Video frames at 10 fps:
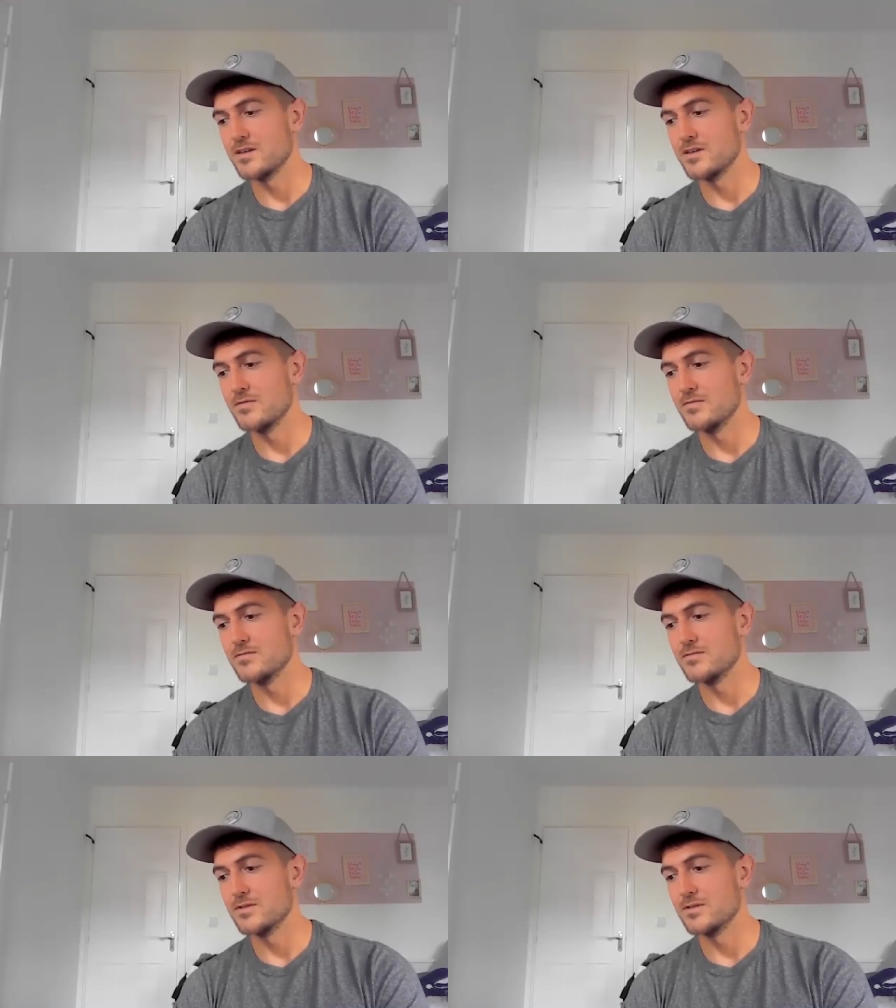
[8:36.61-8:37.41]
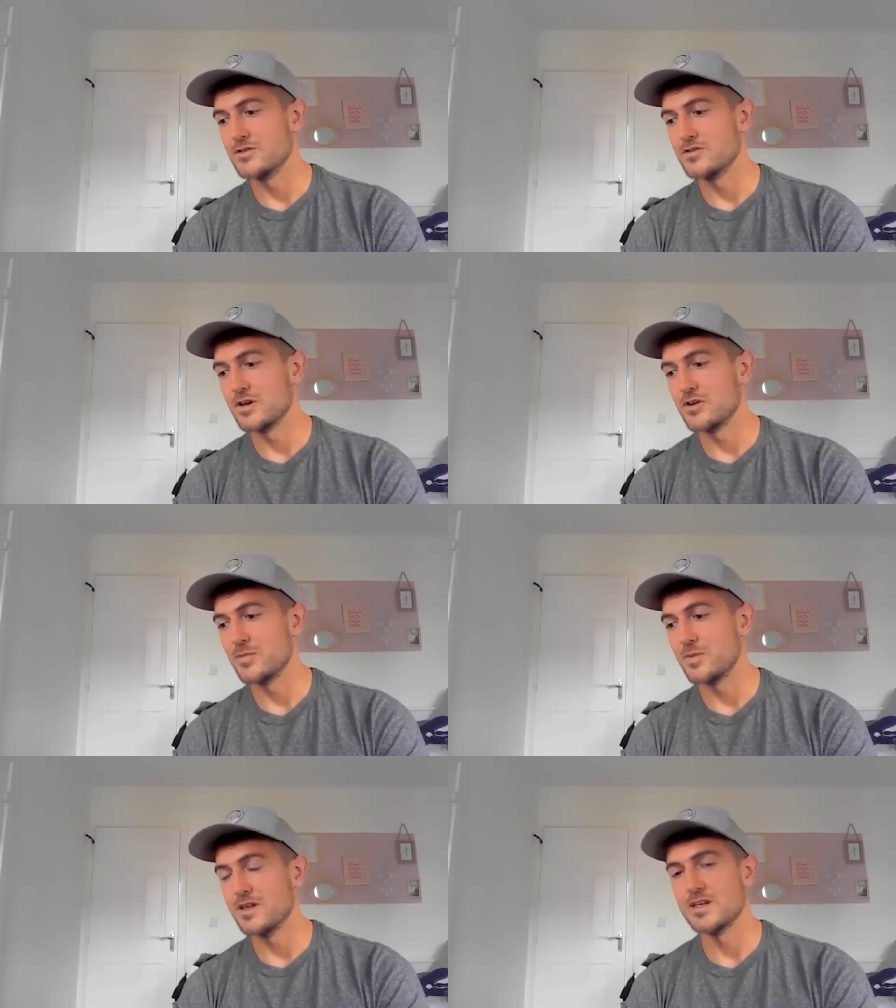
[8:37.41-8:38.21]
you
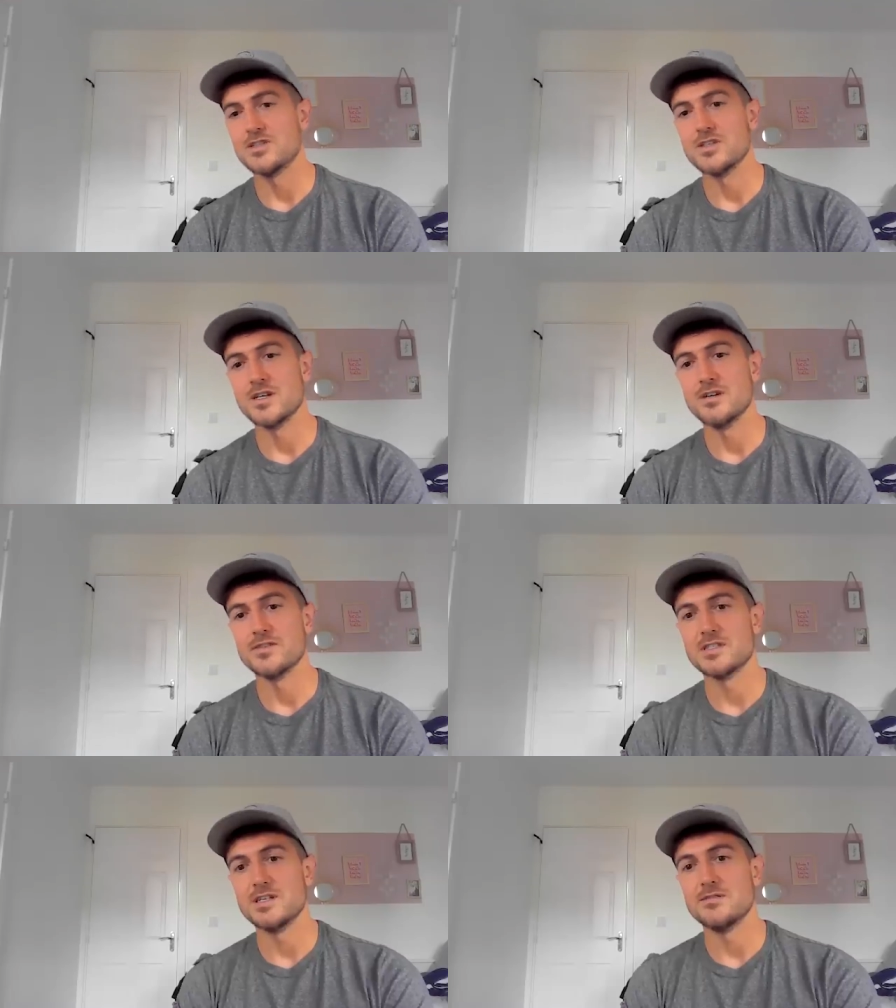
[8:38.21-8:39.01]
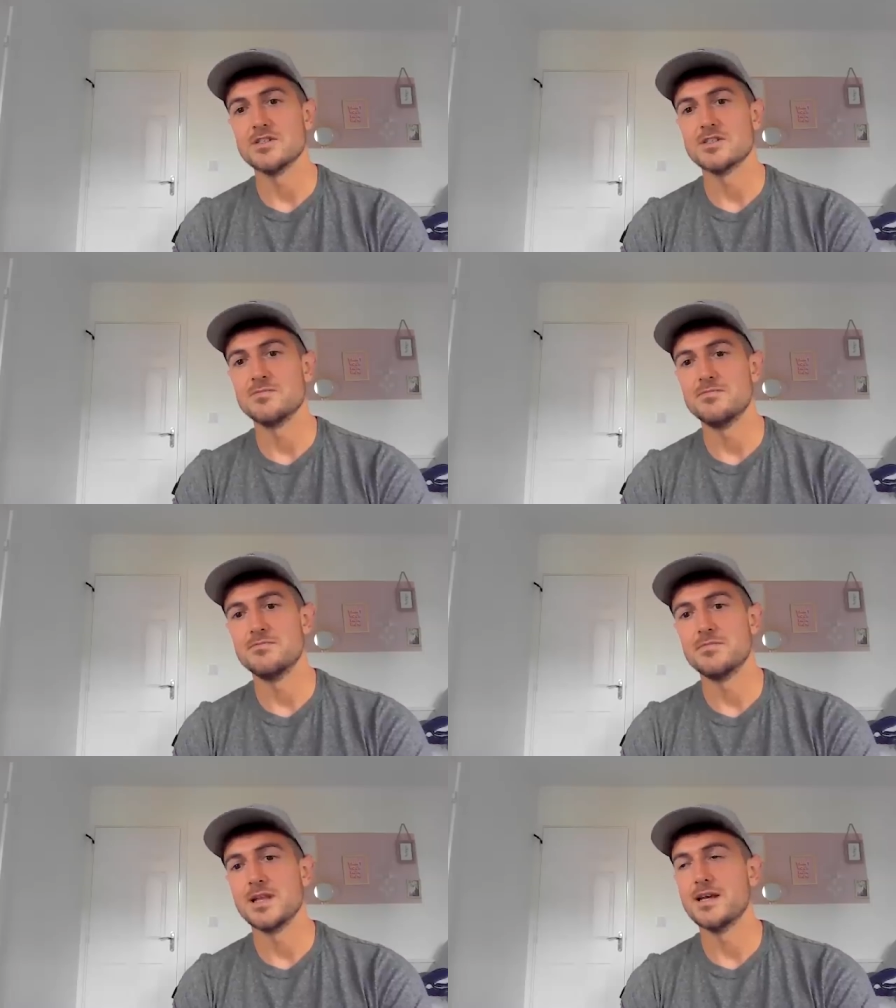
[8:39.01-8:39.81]
struggled a bit this year, obviously just
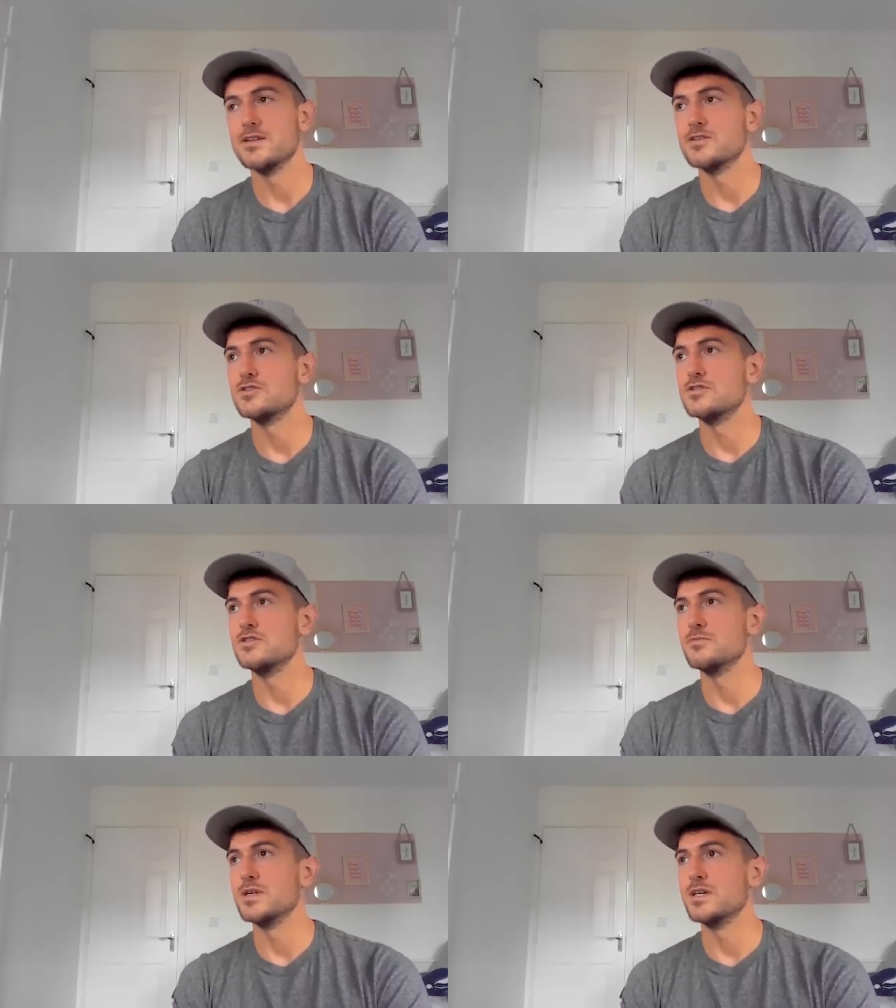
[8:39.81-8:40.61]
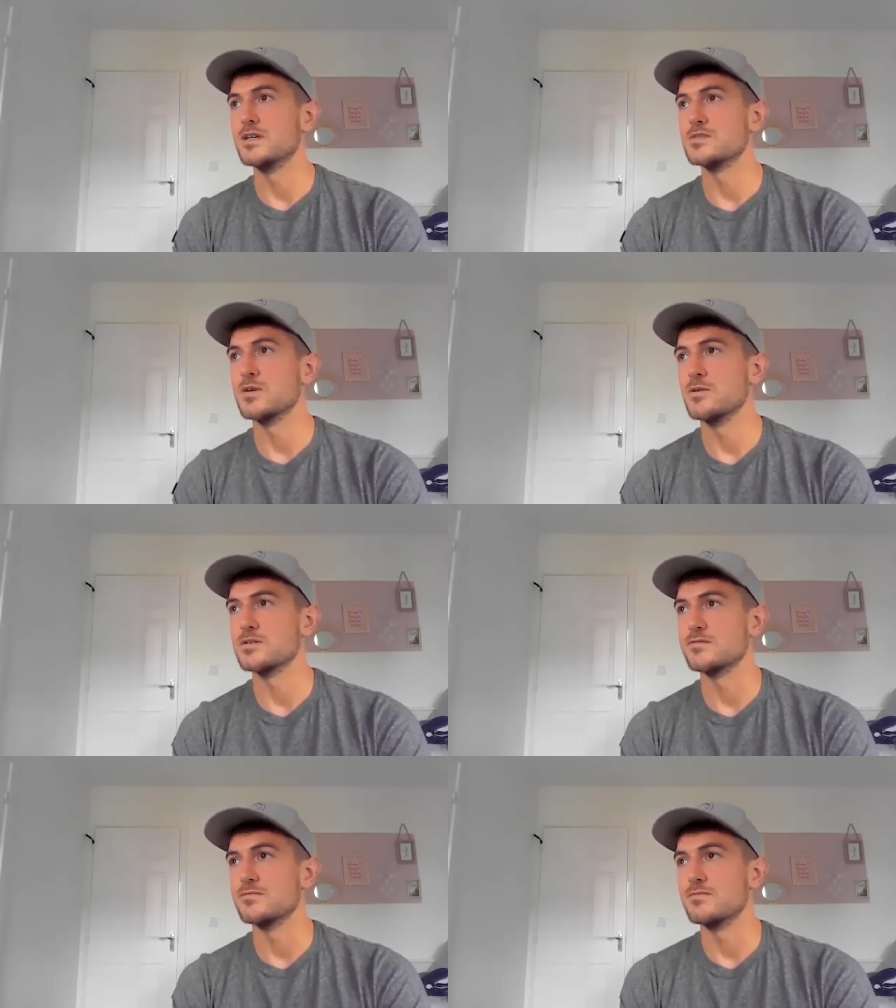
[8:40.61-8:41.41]
playing the Jamigas where there
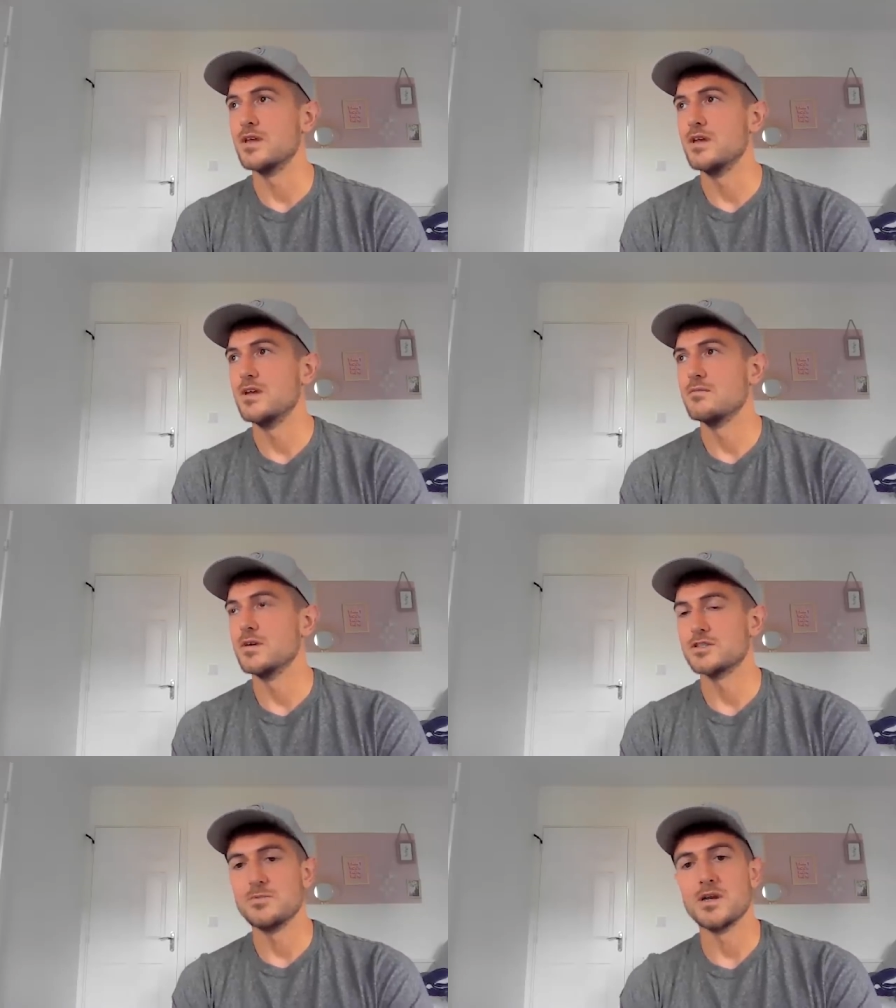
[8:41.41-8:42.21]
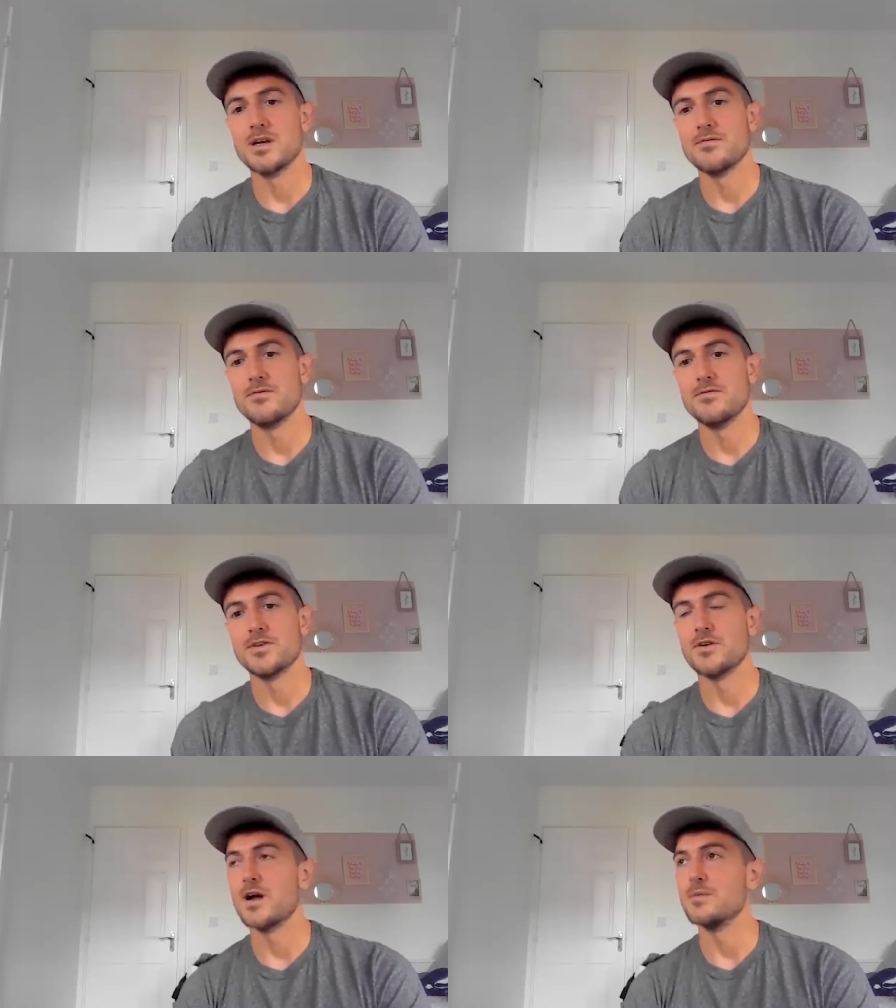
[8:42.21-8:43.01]
wasn't much money up
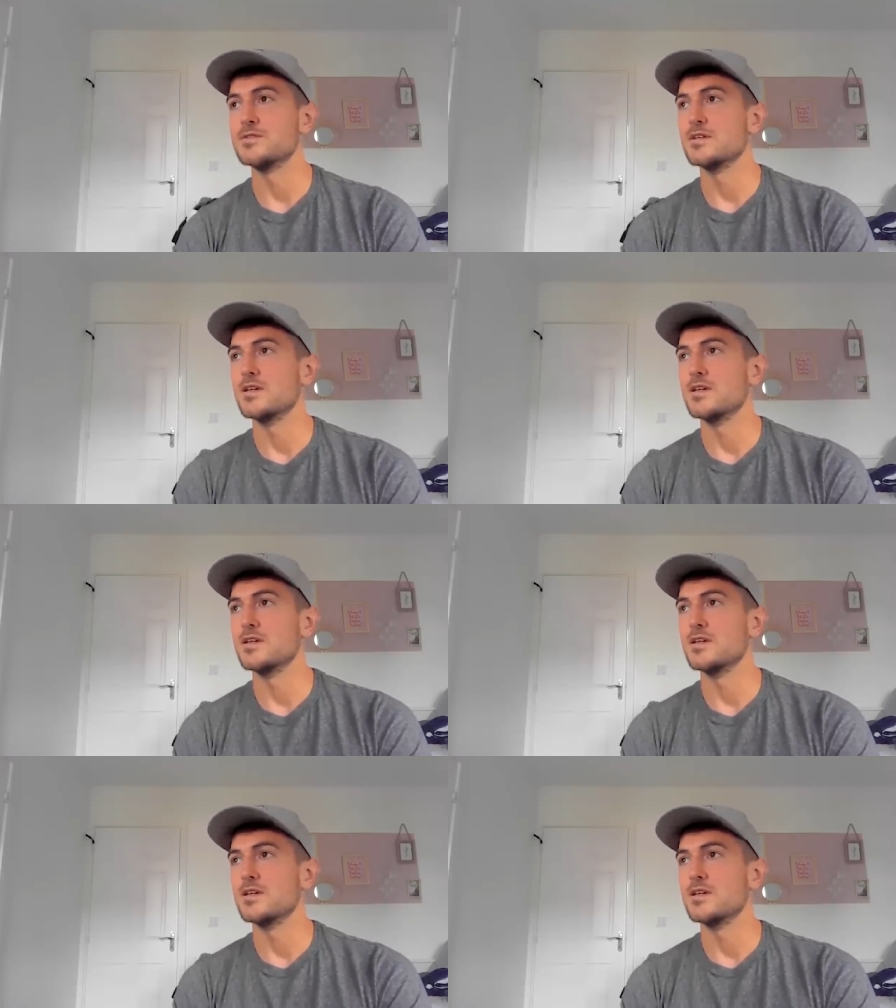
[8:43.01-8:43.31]
for grabs.